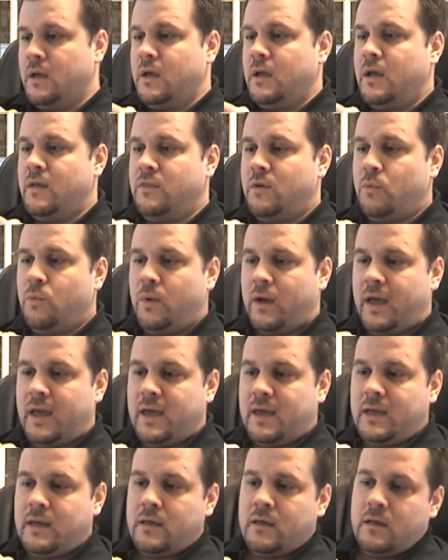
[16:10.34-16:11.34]
and the
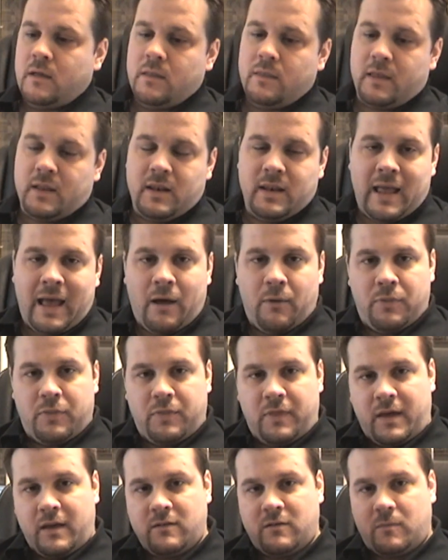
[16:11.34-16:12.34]
way that now
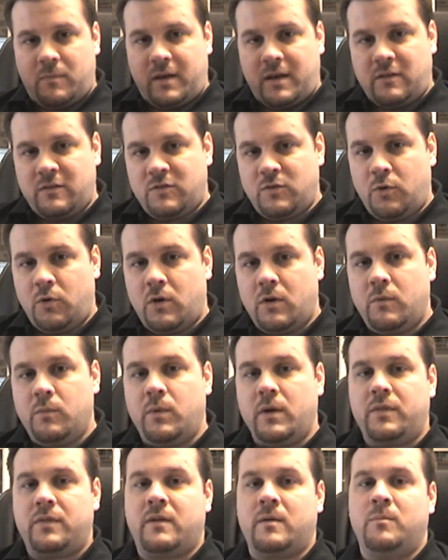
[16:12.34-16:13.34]
things are being stored
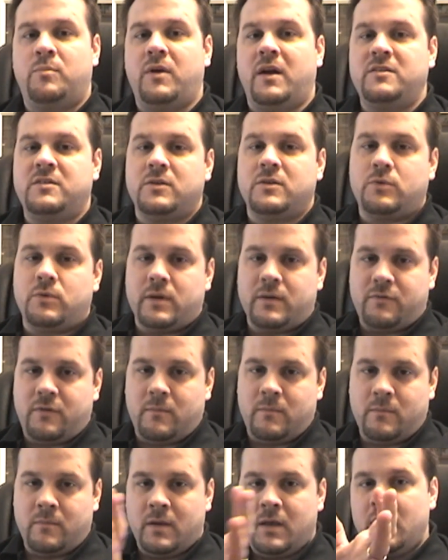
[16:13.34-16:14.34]
with compression going
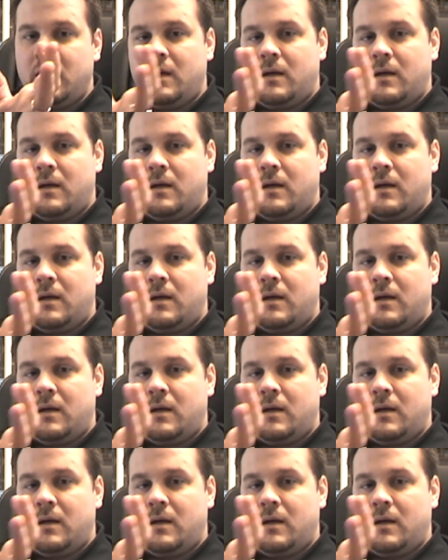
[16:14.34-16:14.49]
from